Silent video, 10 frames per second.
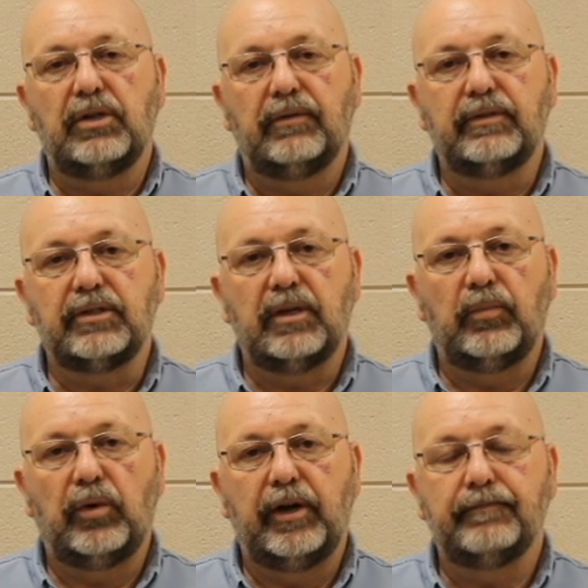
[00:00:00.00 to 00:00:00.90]
of in
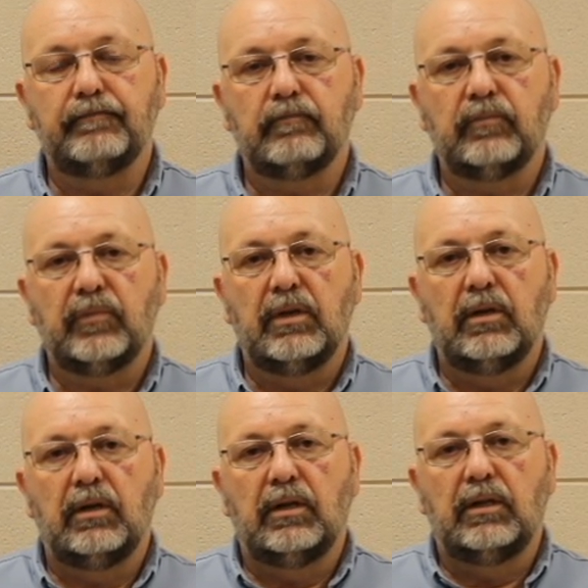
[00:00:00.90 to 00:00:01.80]
some way.
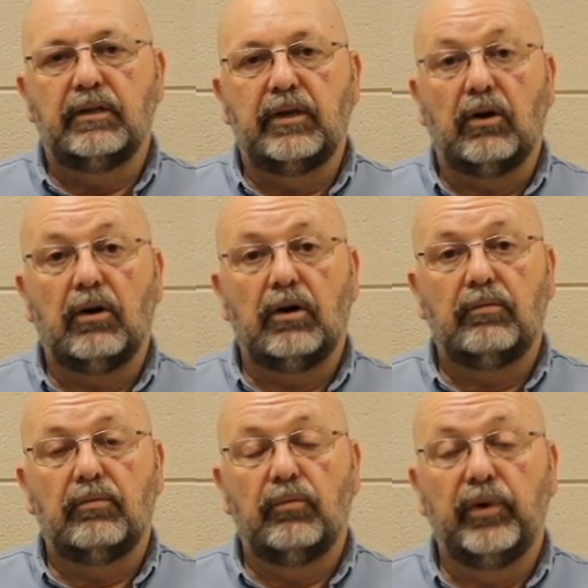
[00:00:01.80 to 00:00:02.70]
There
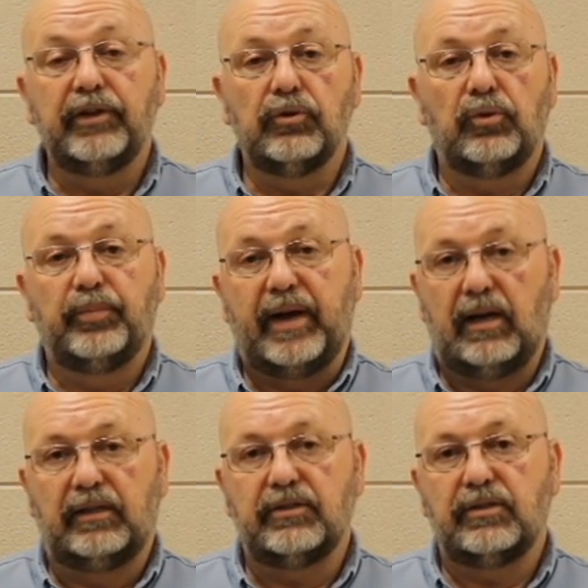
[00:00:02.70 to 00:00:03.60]
are rental
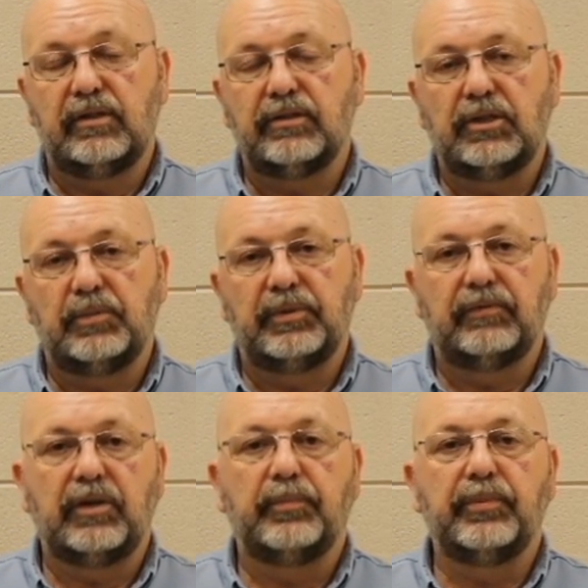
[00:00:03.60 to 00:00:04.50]
pallets. There's a couple
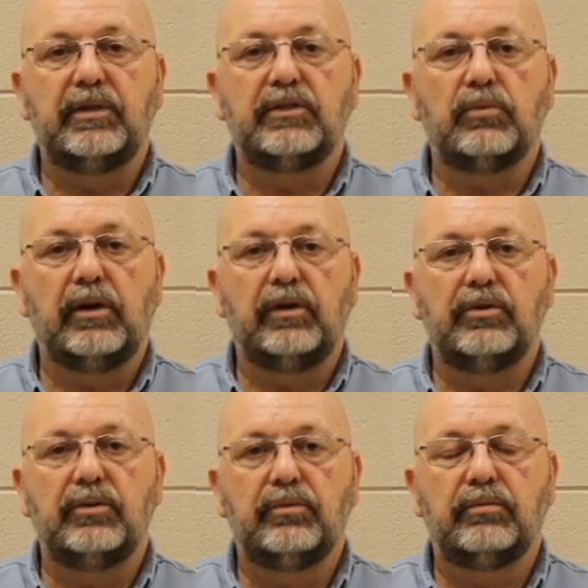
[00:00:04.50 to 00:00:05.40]
of companies where
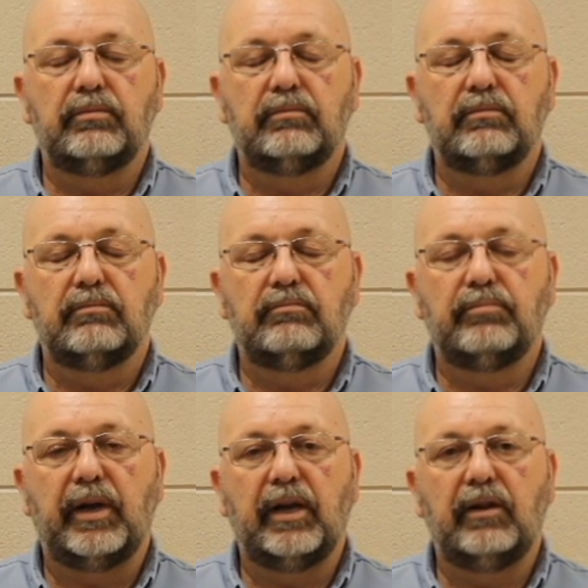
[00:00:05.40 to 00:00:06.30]
you
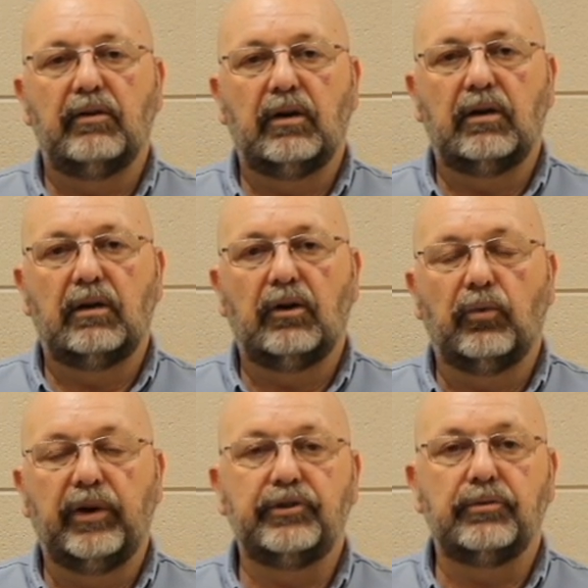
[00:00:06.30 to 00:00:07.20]
pay a
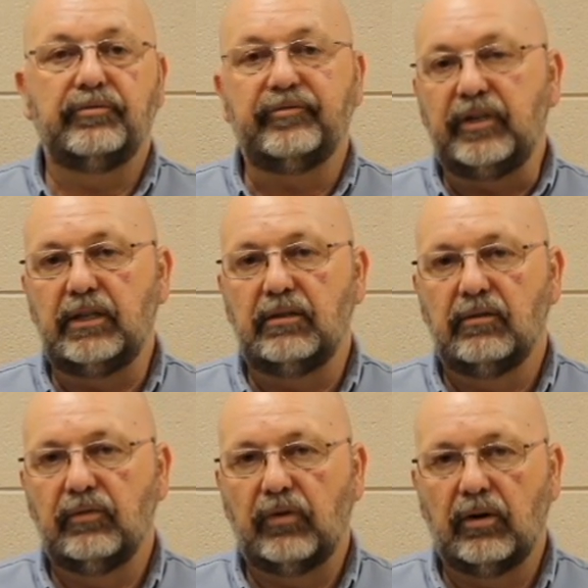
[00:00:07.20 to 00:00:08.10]
rental fee
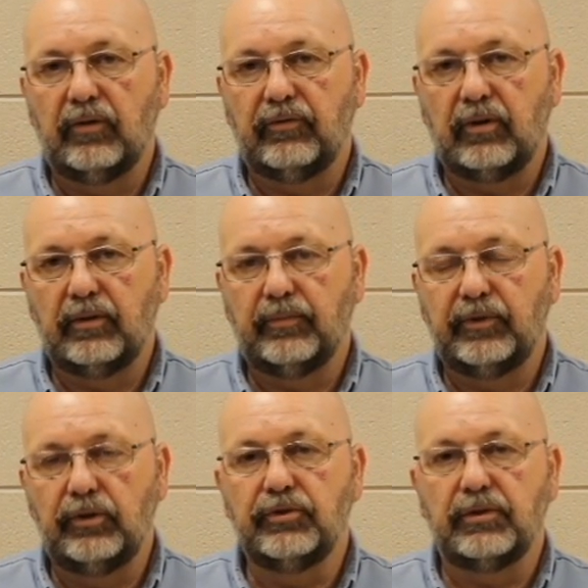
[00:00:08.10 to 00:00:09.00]
for the
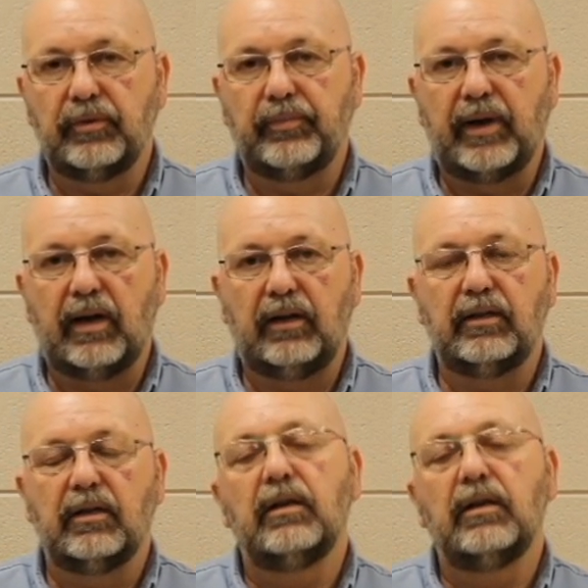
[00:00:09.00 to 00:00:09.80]
use of a pallet.